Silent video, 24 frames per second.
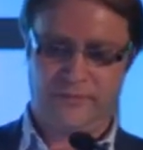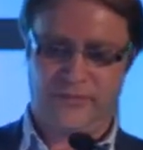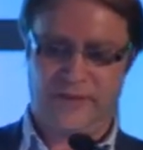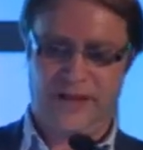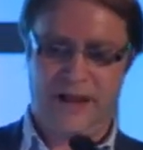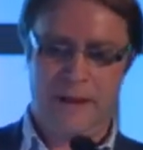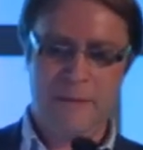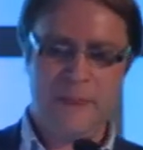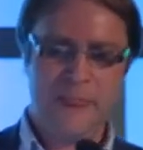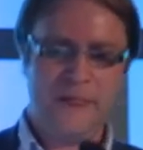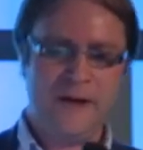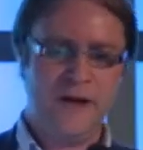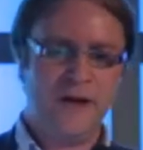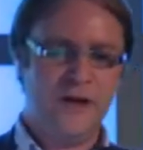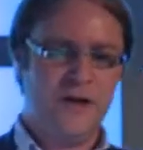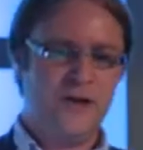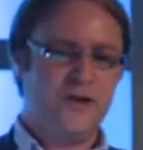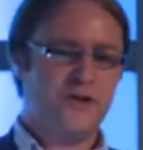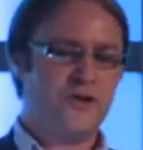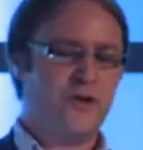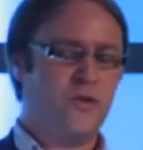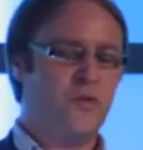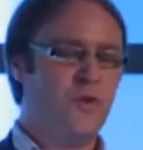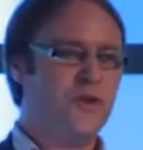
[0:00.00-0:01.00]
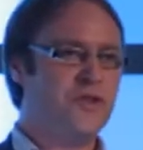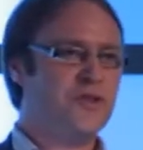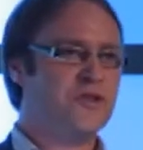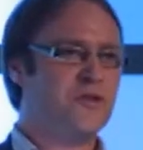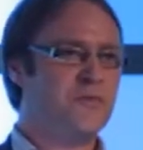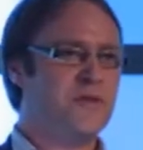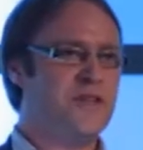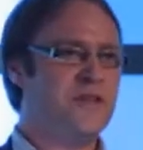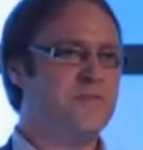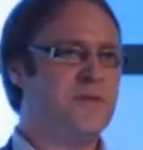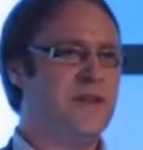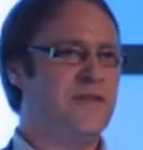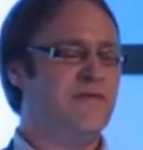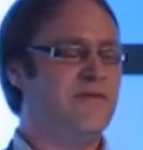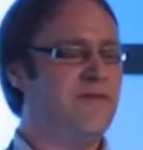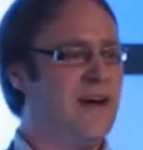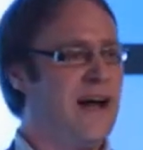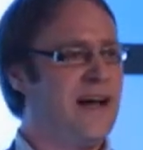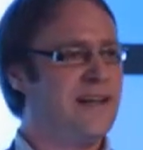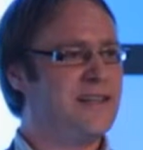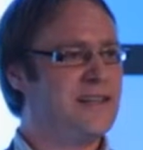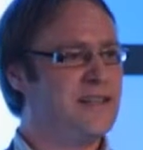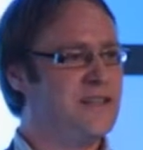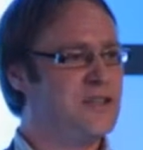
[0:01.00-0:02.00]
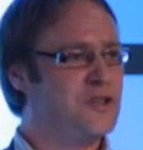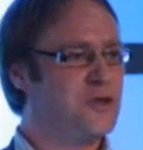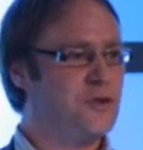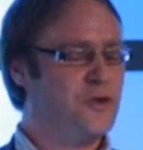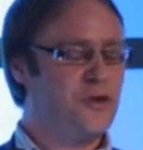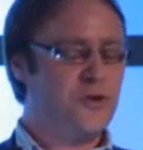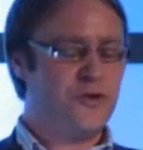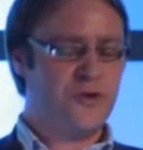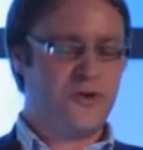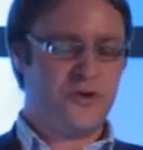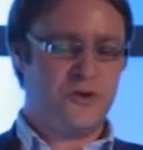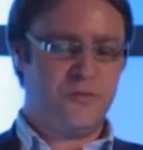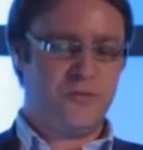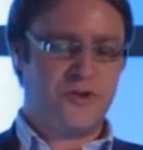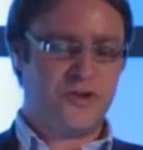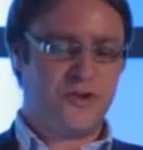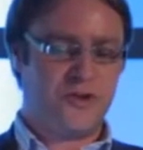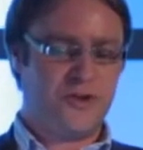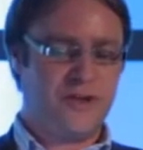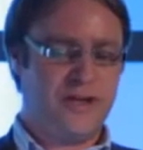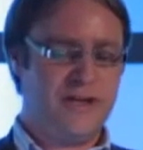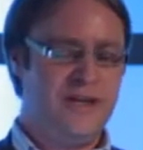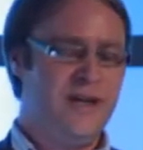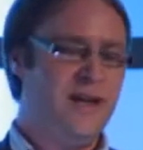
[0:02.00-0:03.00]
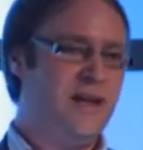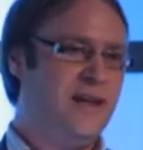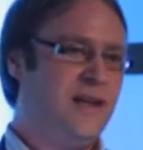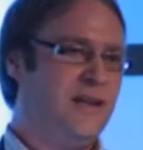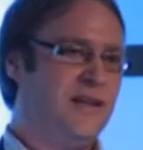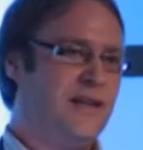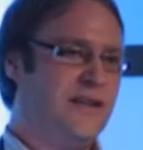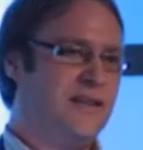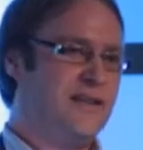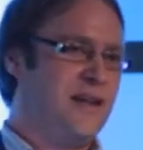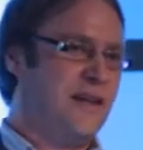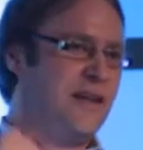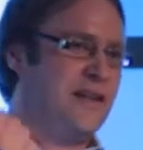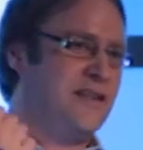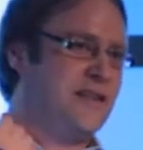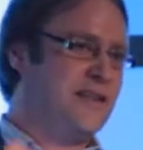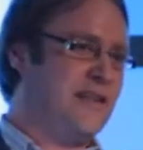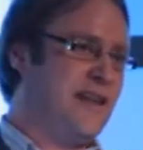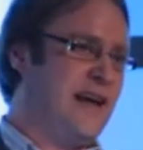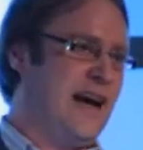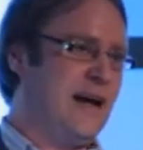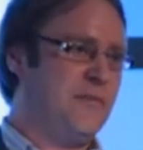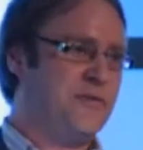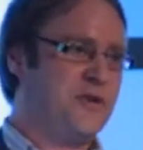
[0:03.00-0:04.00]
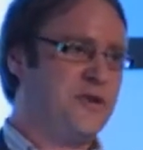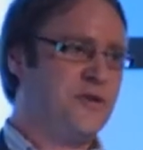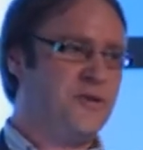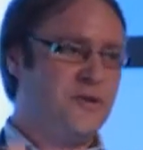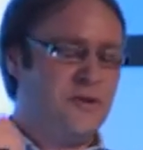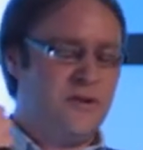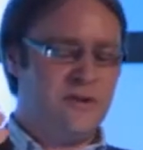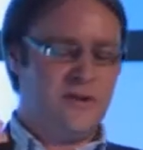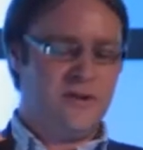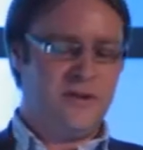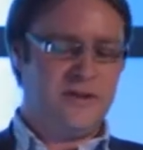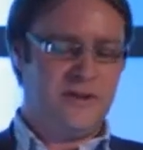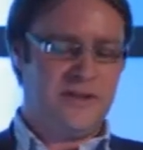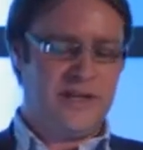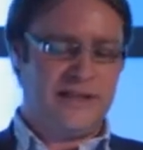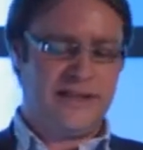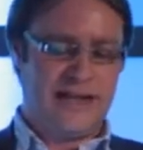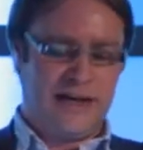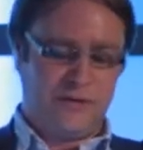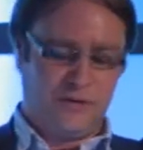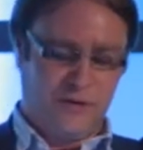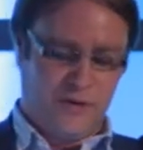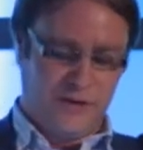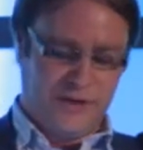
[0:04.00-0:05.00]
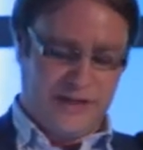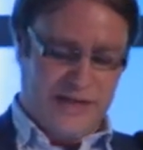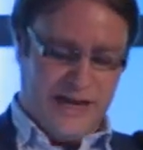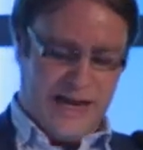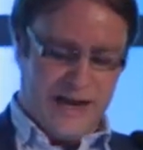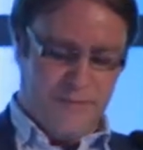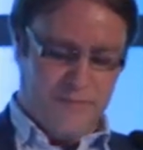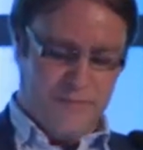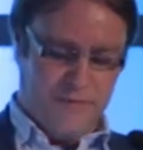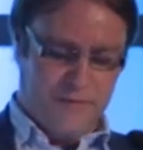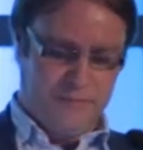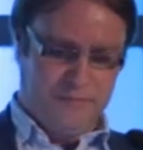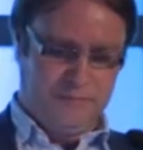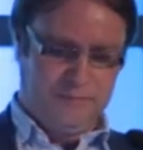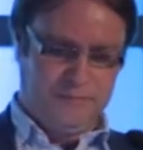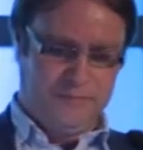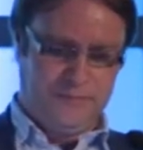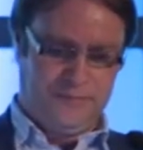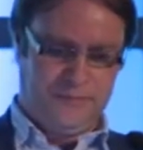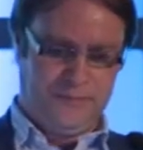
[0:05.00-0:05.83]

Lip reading: Okay. So once somebody's been invited into a Userzoom study, they're taken to the App Store, they download the app.